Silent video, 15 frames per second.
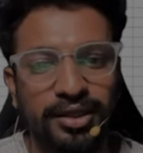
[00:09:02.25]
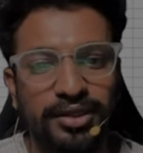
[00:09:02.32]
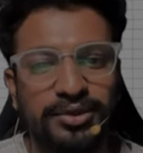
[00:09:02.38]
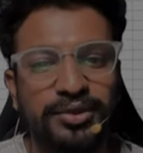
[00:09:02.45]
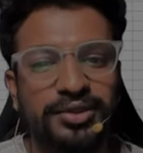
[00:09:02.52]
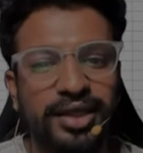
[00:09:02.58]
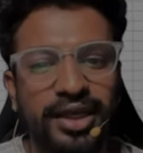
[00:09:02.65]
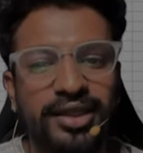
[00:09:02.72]
So
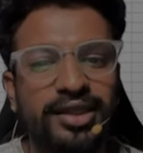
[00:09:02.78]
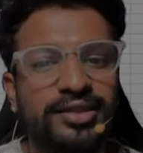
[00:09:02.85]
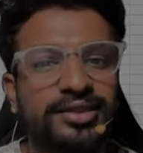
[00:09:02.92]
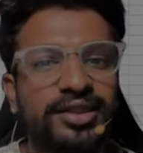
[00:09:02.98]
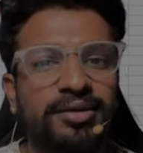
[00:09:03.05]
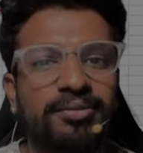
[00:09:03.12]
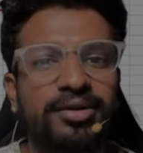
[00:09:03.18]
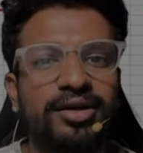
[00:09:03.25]
seeing this
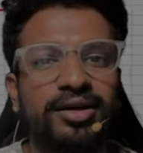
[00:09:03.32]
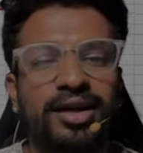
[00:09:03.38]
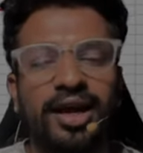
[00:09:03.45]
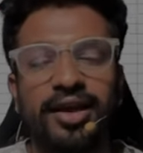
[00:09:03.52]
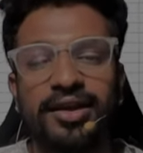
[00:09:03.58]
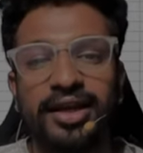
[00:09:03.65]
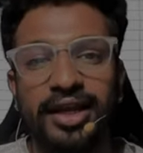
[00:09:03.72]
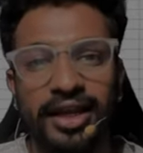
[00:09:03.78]
number,
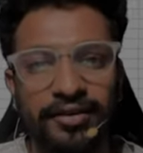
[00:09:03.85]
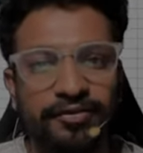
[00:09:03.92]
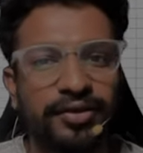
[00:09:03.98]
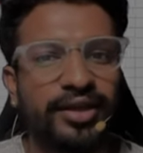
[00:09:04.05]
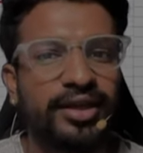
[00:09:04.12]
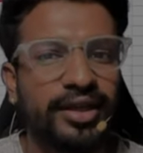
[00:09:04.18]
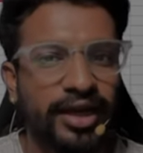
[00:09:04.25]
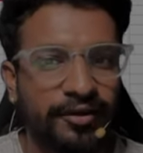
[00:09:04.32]
I really
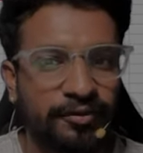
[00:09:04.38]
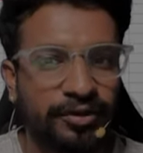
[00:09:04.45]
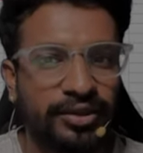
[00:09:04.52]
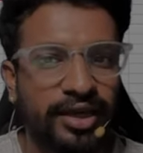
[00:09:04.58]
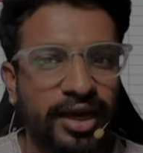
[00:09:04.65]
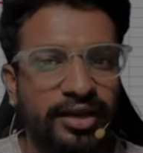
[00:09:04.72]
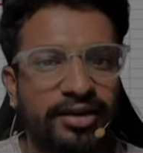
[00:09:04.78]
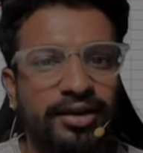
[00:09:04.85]
feel grateful
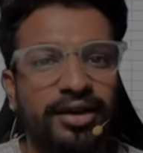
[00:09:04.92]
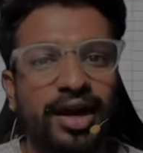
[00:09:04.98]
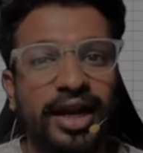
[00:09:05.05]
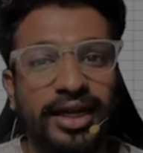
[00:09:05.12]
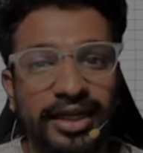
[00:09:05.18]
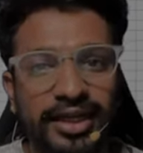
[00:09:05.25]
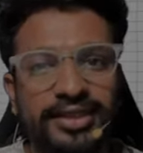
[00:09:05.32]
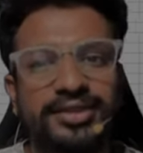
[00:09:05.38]
that
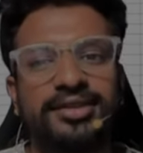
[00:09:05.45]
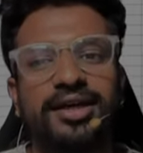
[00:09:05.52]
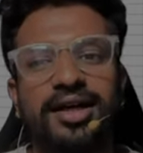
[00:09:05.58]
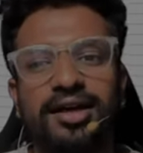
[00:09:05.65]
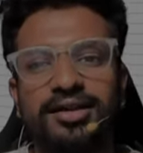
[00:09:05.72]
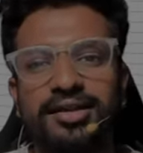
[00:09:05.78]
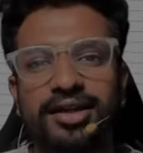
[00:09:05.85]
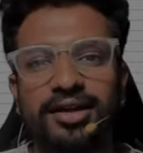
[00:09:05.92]
at least
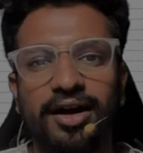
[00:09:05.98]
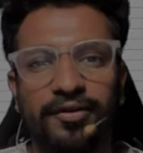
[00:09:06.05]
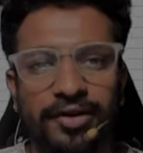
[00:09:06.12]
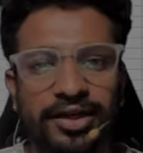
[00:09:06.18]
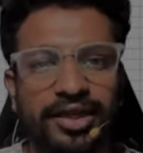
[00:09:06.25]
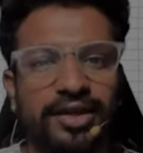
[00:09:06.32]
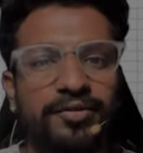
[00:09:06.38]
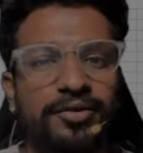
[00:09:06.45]
that our
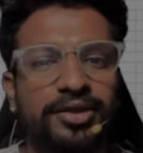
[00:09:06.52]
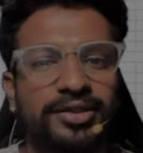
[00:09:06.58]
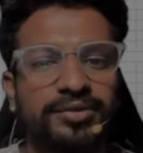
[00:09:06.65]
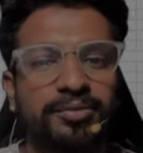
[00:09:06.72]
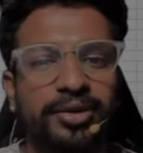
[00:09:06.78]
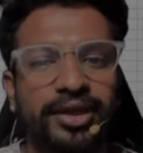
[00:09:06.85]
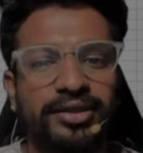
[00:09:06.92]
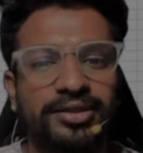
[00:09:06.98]
team was
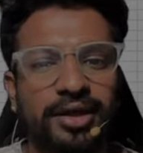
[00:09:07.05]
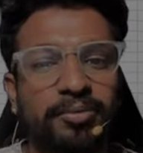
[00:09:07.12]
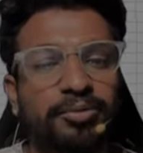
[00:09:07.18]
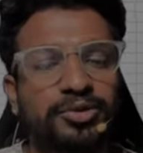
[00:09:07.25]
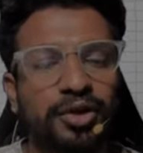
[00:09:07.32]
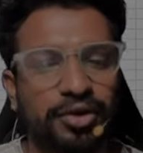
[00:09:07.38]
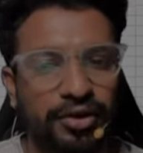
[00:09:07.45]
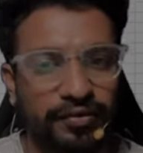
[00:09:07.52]
being some
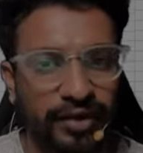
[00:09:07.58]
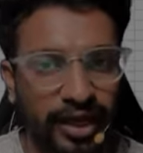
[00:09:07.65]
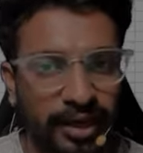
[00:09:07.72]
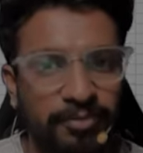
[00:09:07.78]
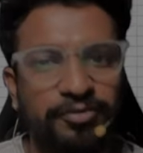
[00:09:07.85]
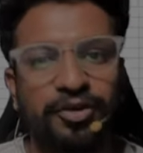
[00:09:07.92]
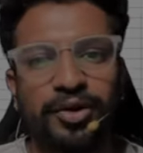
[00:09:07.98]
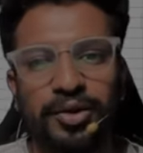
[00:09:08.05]
sort of help
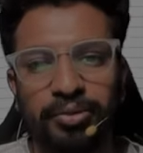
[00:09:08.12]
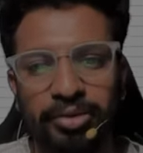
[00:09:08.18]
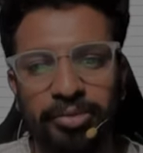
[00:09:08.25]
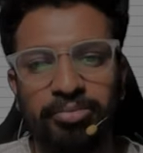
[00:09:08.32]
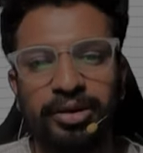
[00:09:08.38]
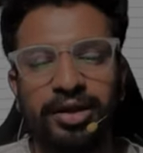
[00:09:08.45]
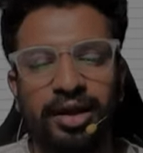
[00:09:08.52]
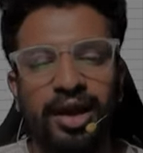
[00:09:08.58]
for you
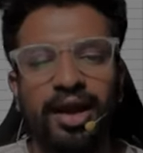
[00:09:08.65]
people.